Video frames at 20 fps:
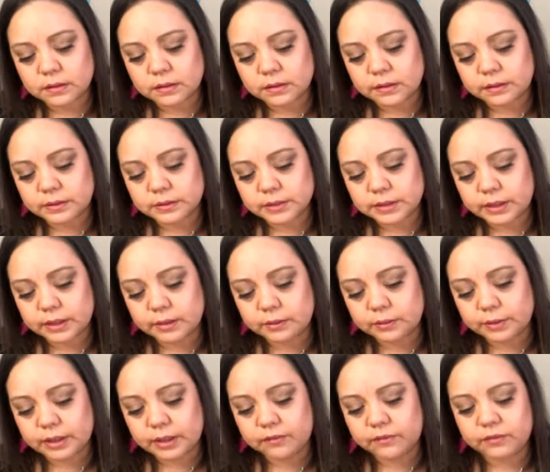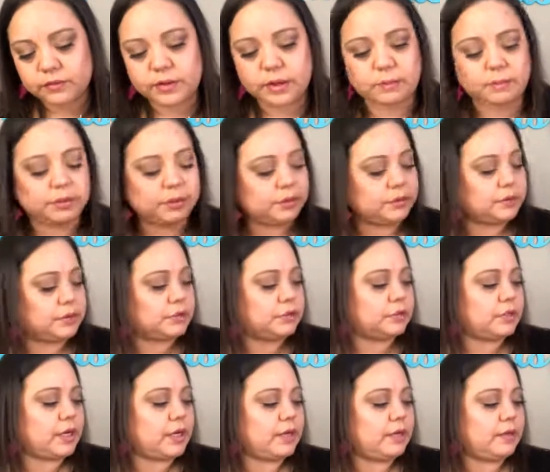I was kind of waiting for that blue to
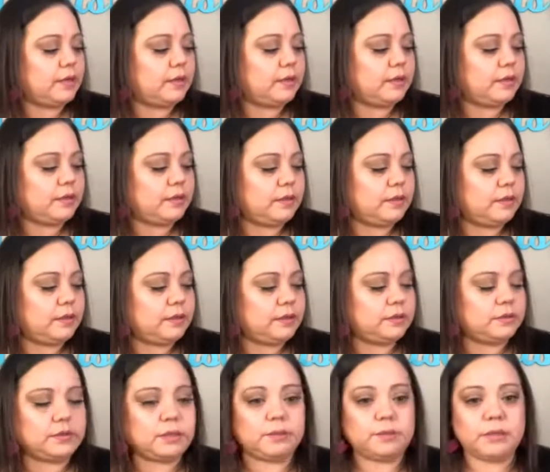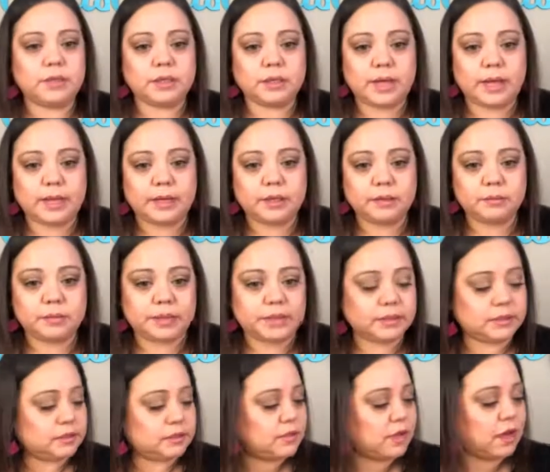dry. So I'm adding my
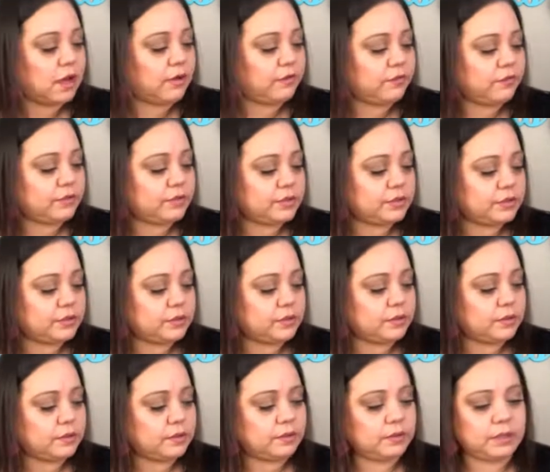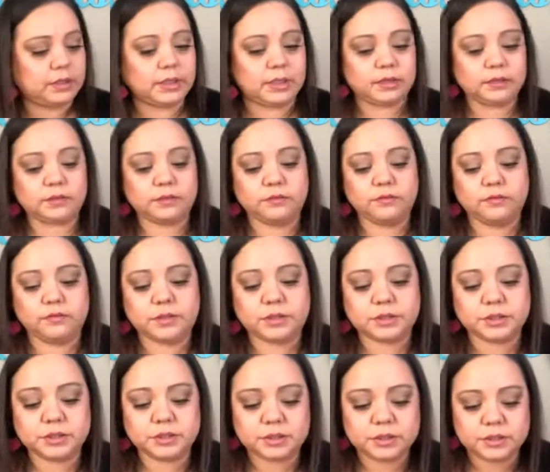soft yellow
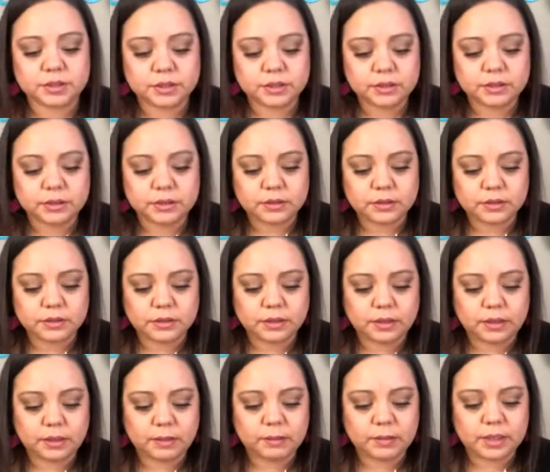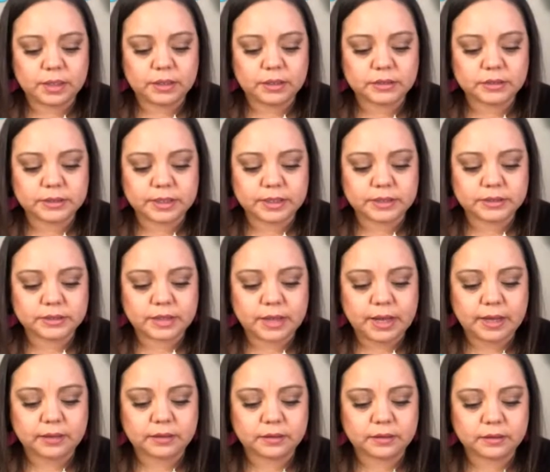first, and I may decide to
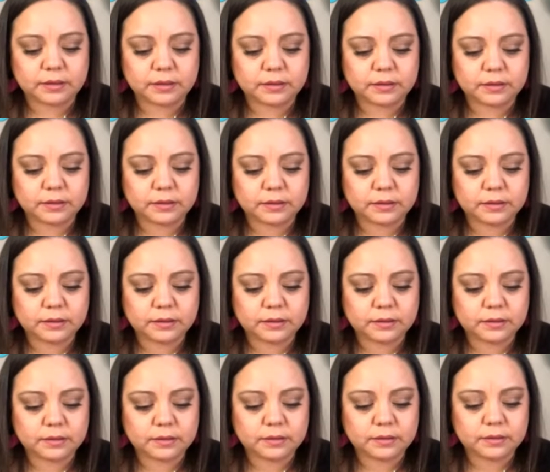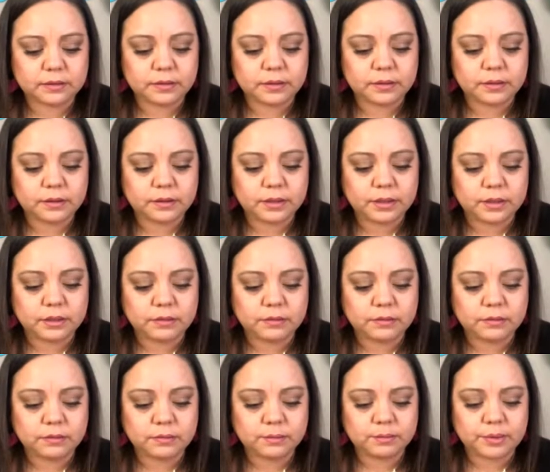add the darker yellow,
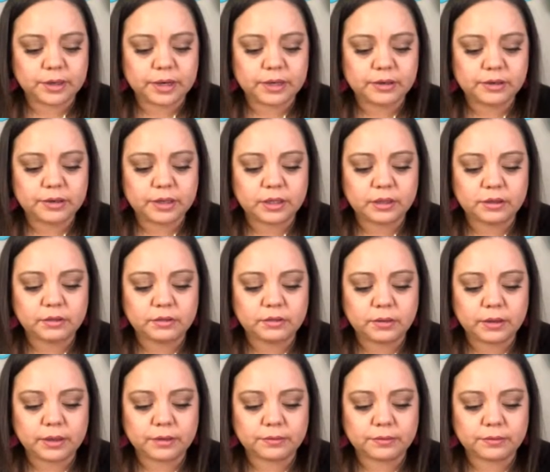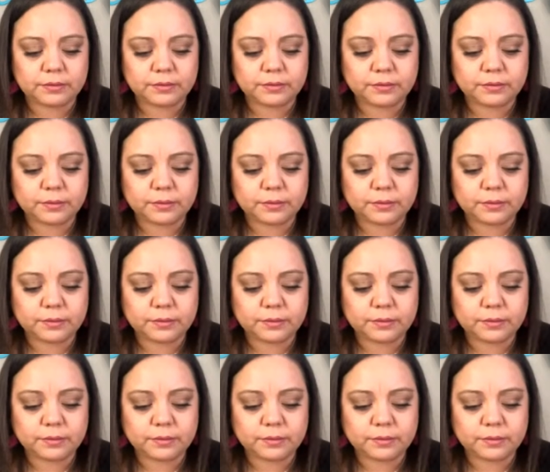brighter yellow. I don't know.